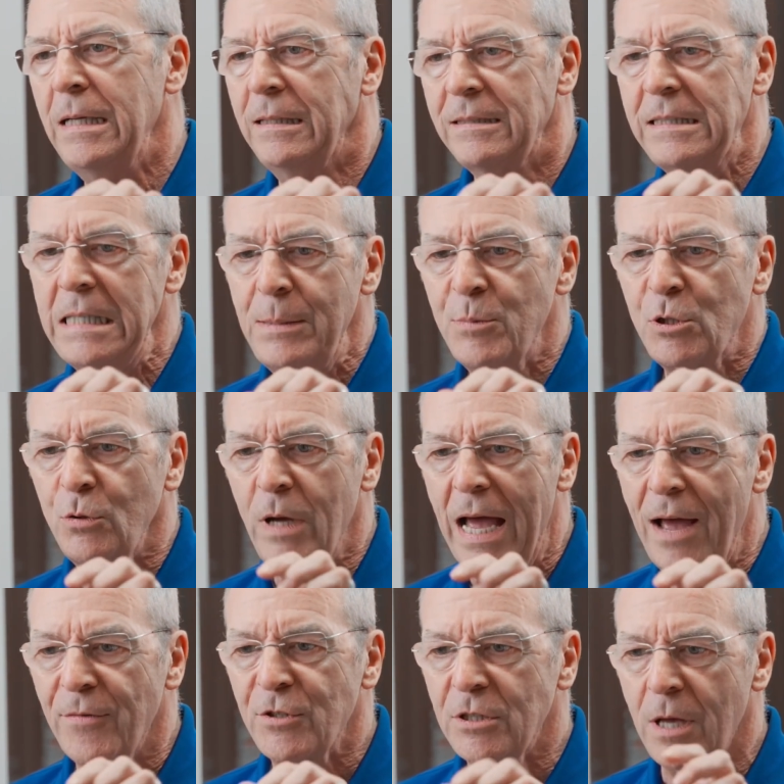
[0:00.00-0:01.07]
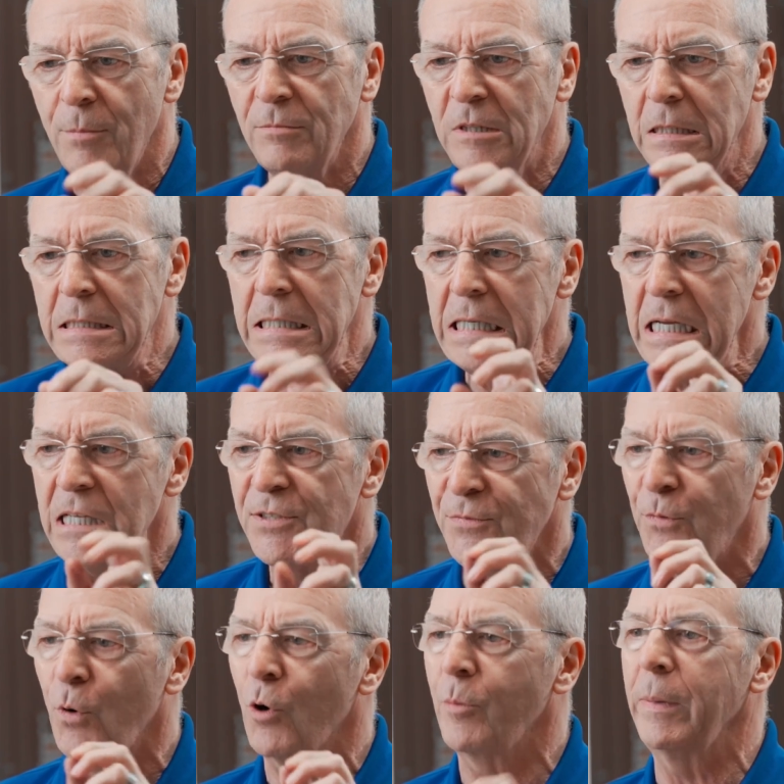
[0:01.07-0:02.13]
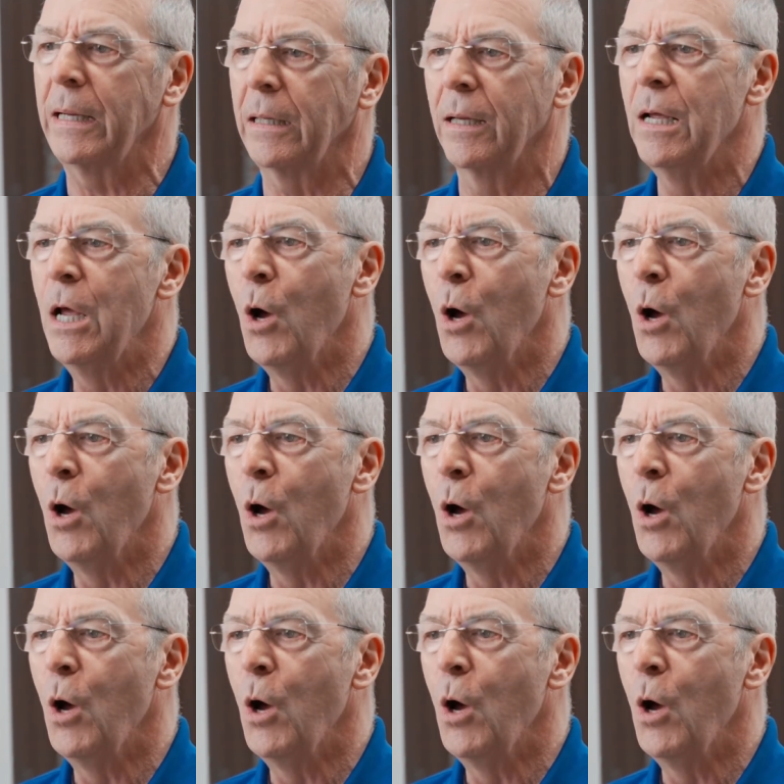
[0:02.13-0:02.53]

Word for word: seems to have some disease forming,